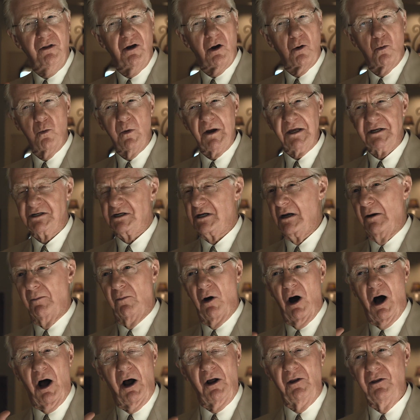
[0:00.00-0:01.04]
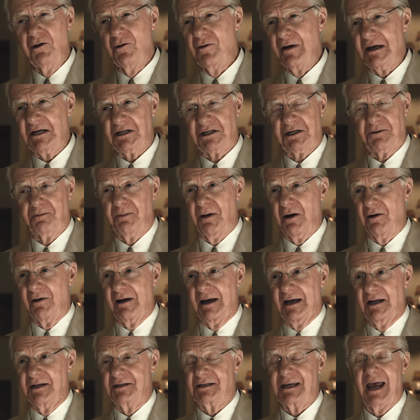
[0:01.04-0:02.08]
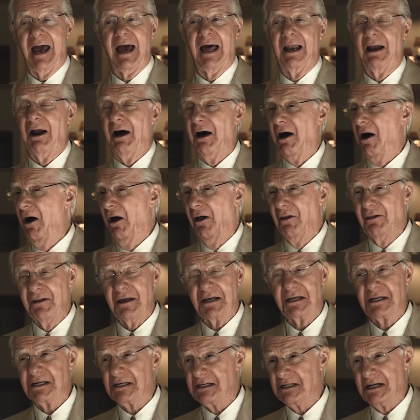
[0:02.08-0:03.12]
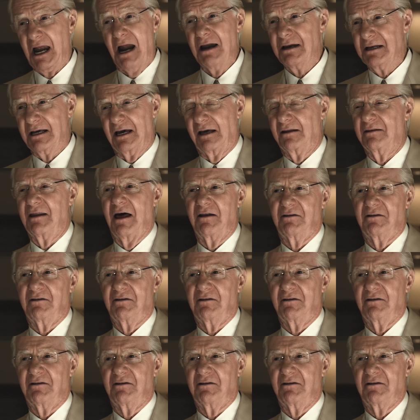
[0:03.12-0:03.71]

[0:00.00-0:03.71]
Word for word: their wisdom, all their experience, and all the studying